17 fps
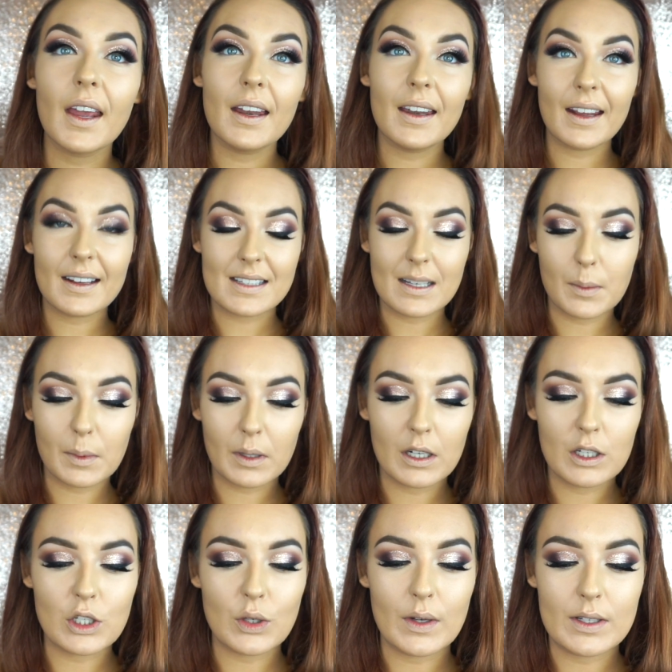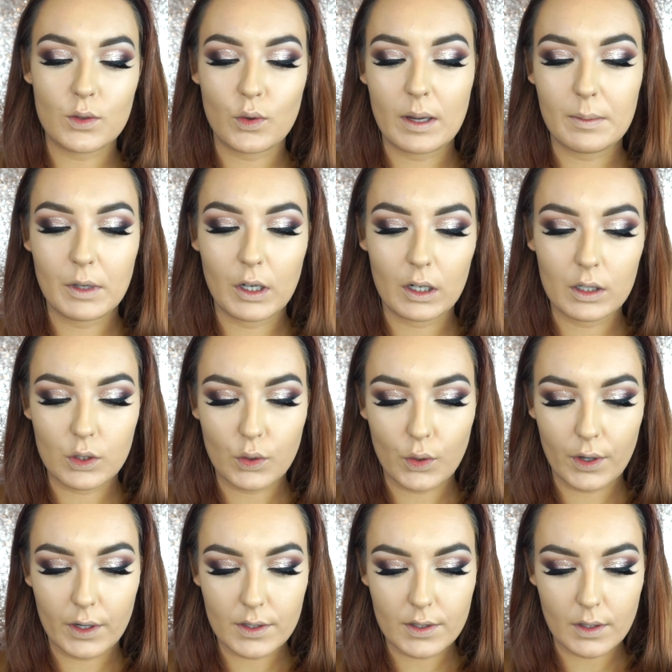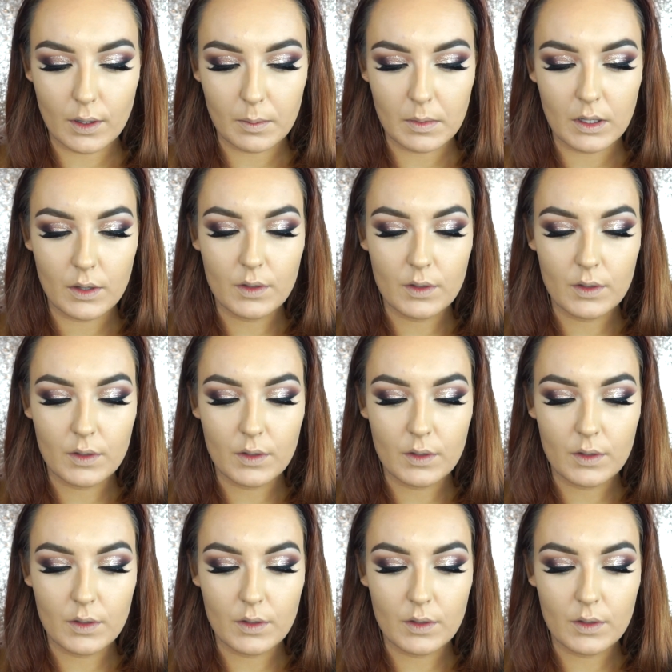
Next thing I'm going to do is cream contour, so I'm